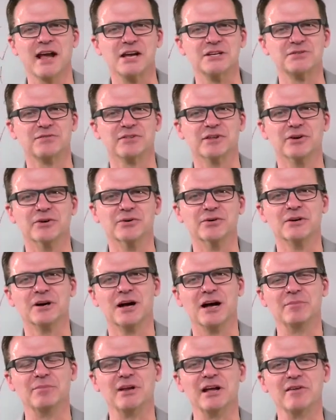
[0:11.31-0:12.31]
Cash Flow.
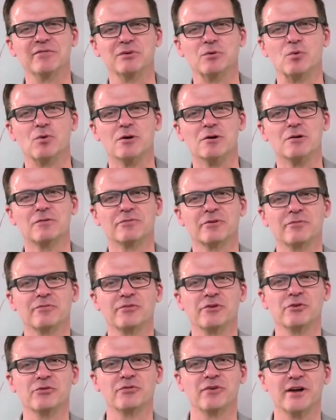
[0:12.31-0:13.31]
I'm David Worrell from
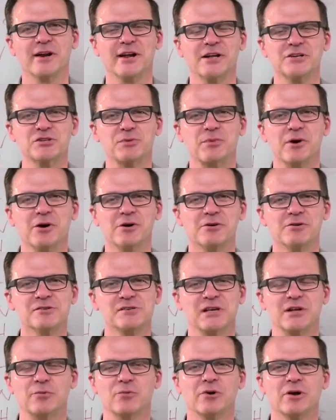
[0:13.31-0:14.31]
Fuse Financial Partners,
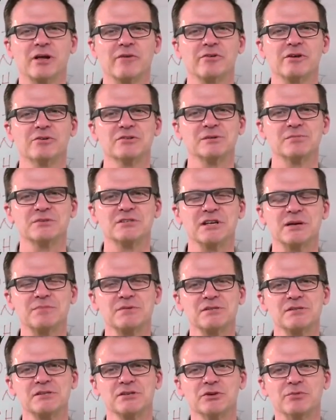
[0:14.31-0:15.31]
and we're giving you some
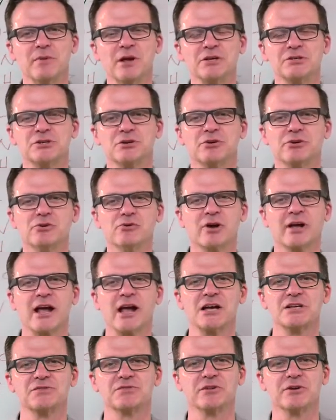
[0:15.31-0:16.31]
tips to make sure your
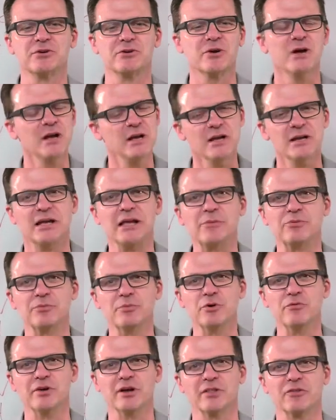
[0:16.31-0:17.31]
cash flow keeps
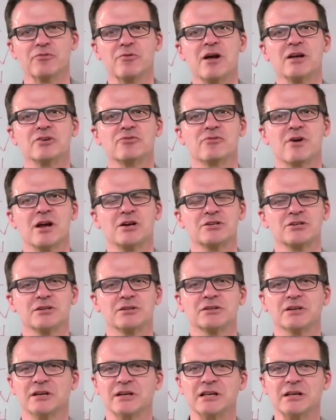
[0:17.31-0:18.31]
moving in the right
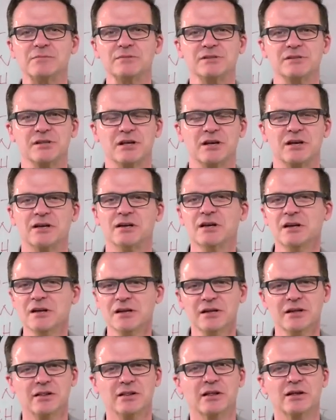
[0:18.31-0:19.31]
direction and keeps the
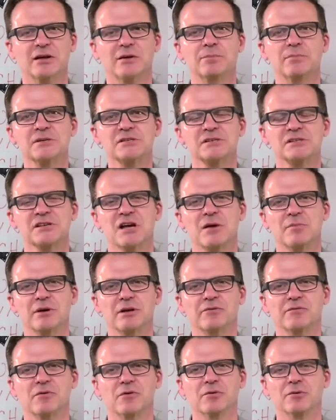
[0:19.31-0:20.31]
business
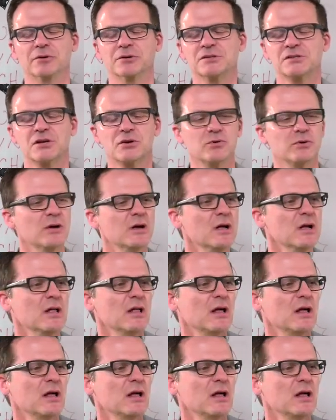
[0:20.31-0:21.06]
humming forward. So